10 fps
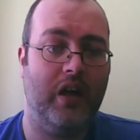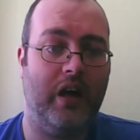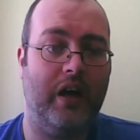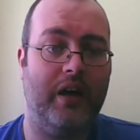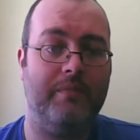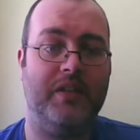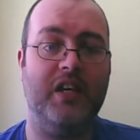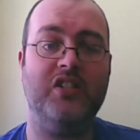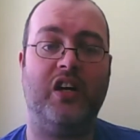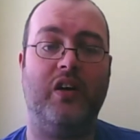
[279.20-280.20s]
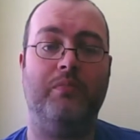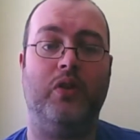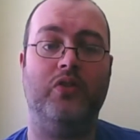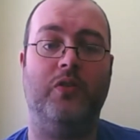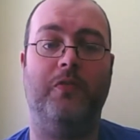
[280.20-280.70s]
though. The e-cigarette
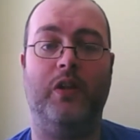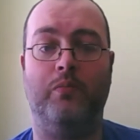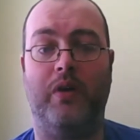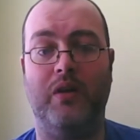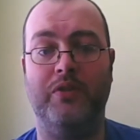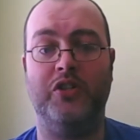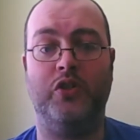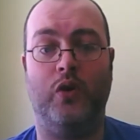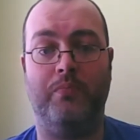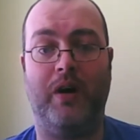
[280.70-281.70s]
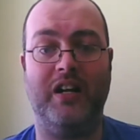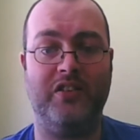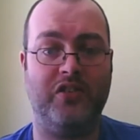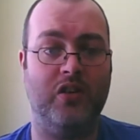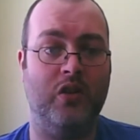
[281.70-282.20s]
belonged to a fellow barman, Stuart
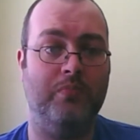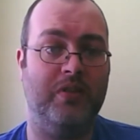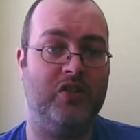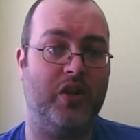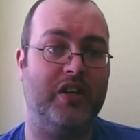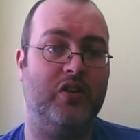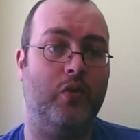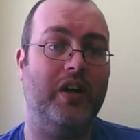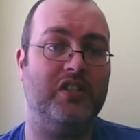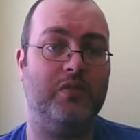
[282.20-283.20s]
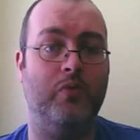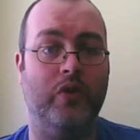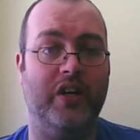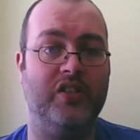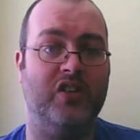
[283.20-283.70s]
Patterson, who had been trying to quit
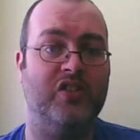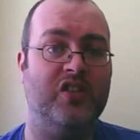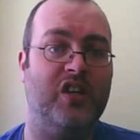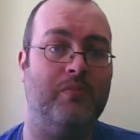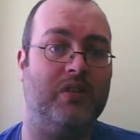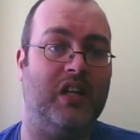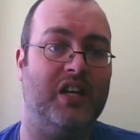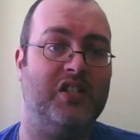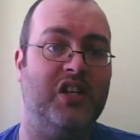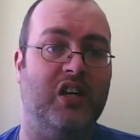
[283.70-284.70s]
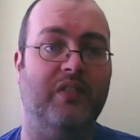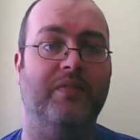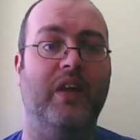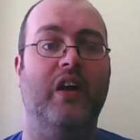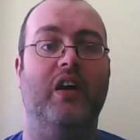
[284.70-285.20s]
smoking since December last year.
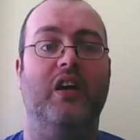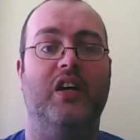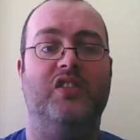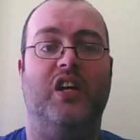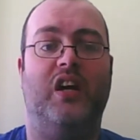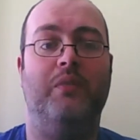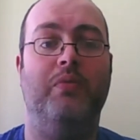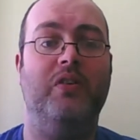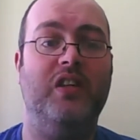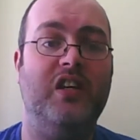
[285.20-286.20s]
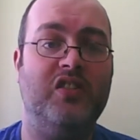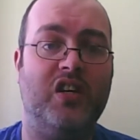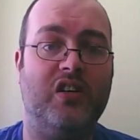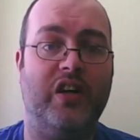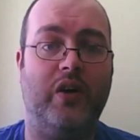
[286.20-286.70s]
He said, I put the
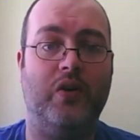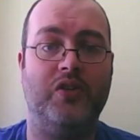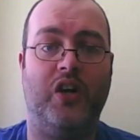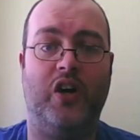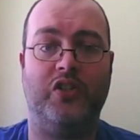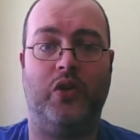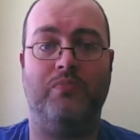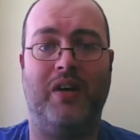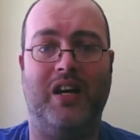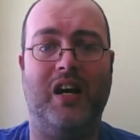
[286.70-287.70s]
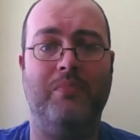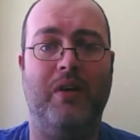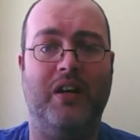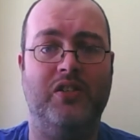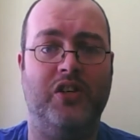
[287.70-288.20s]
e-cigarette on charge on my
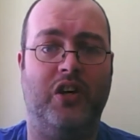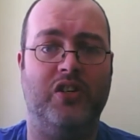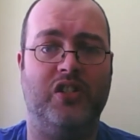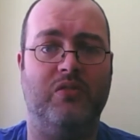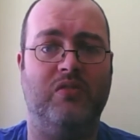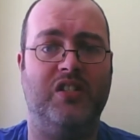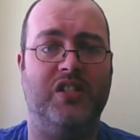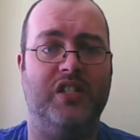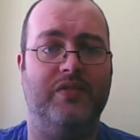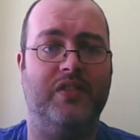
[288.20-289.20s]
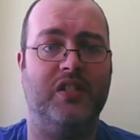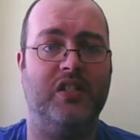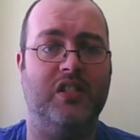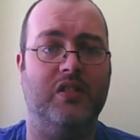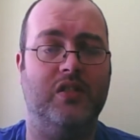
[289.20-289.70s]
iPad charger, which I have
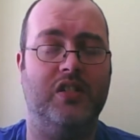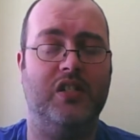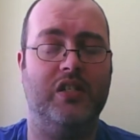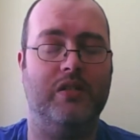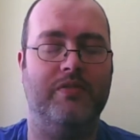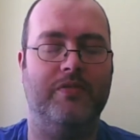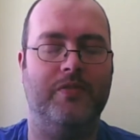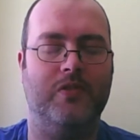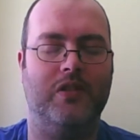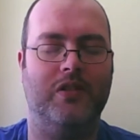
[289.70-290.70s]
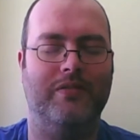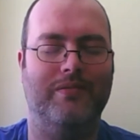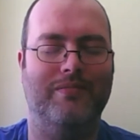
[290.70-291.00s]
done countless times before.